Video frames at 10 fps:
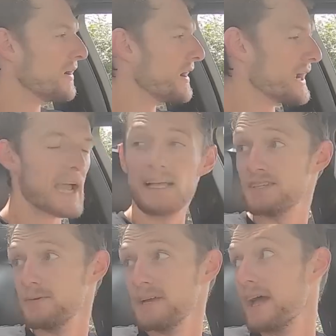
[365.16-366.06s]
All right
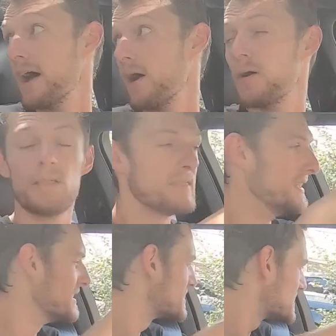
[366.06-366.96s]
guys, here we go.
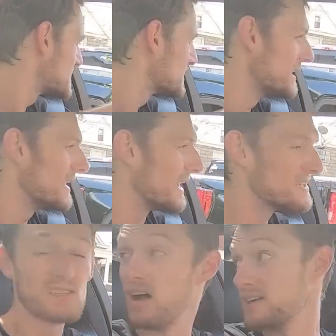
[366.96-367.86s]
This
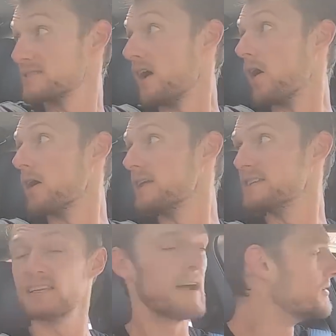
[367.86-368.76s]
exhaust
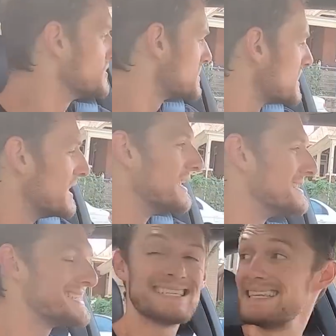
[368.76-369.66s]
already sounds
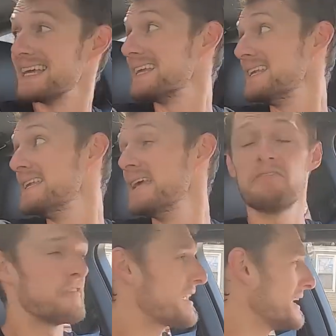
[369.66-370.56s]

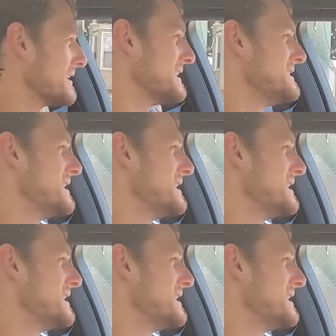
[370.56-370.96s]
significantly